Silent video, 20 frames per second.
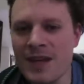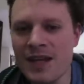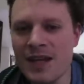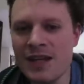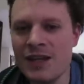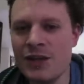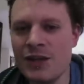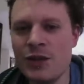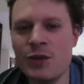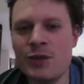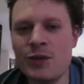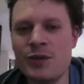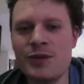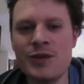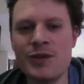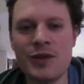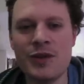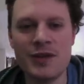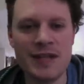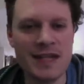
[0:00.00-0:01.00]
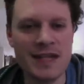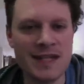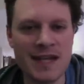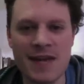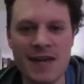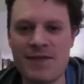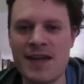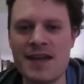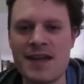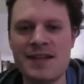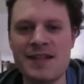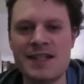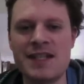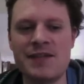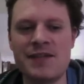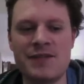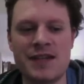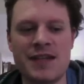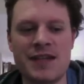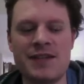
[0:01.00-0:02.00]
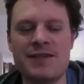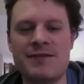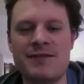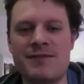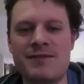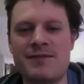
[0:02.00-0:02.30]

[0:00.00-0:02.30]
You don't need to have that certificate."